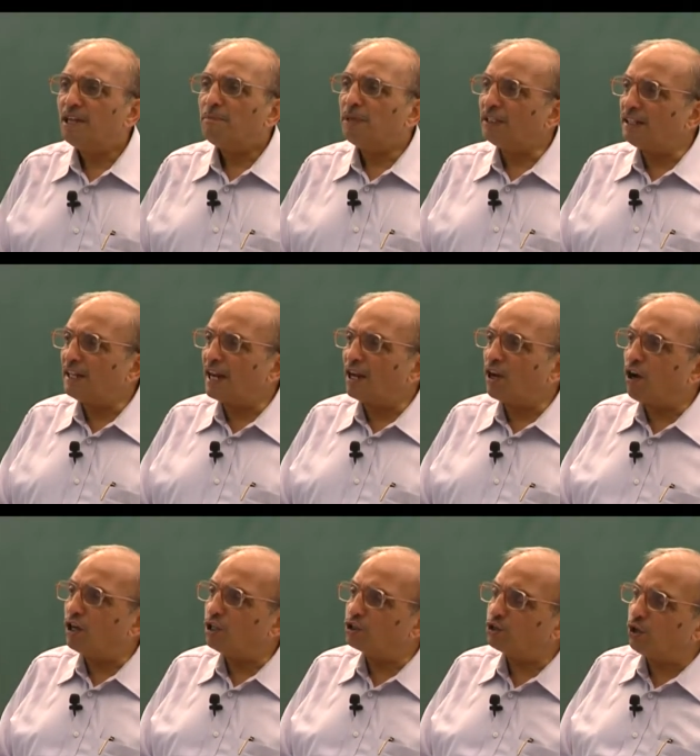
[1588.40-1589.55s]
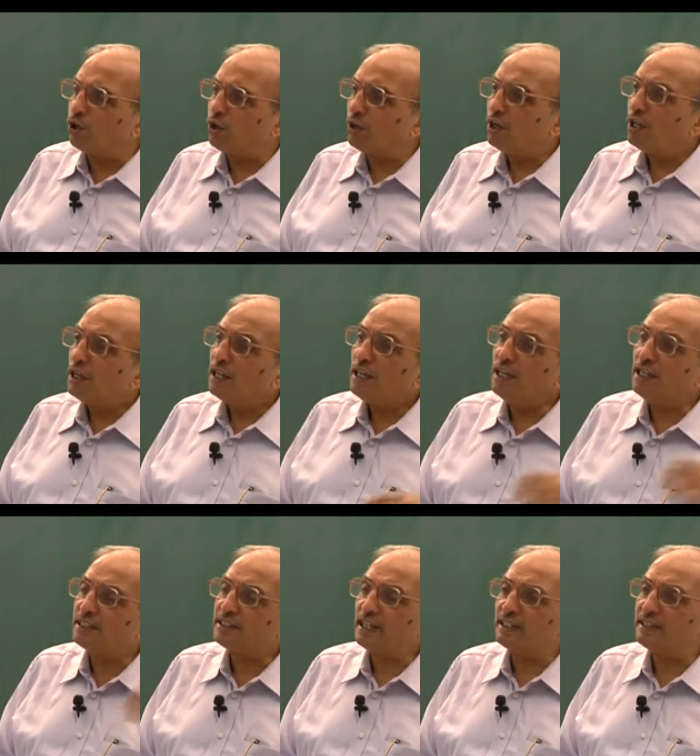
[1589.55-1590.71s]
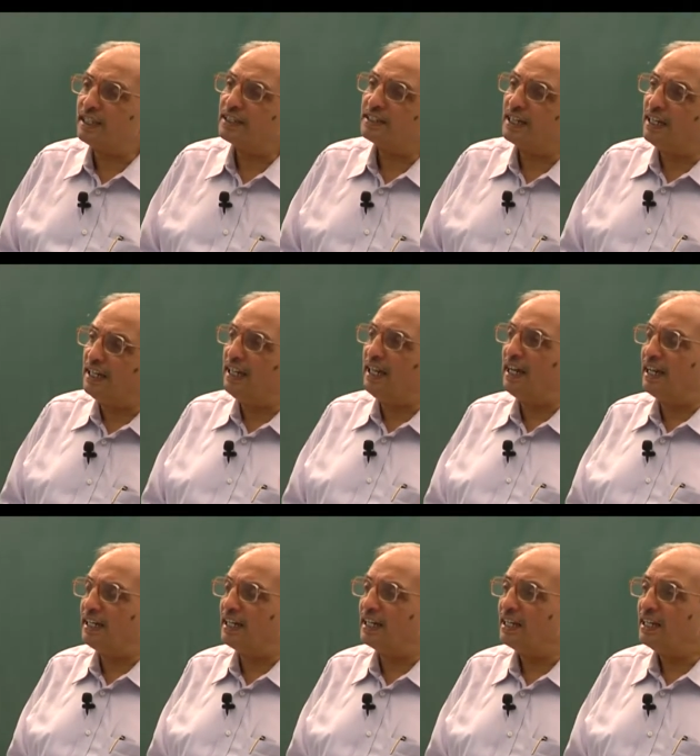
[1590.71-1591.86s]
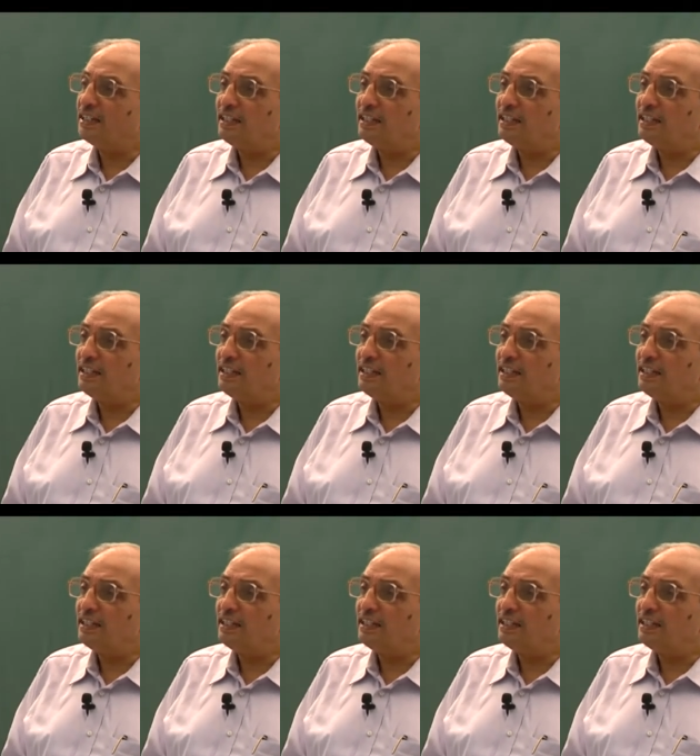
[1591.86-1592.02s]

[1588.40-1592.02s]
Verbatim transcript: But there are also instances indicating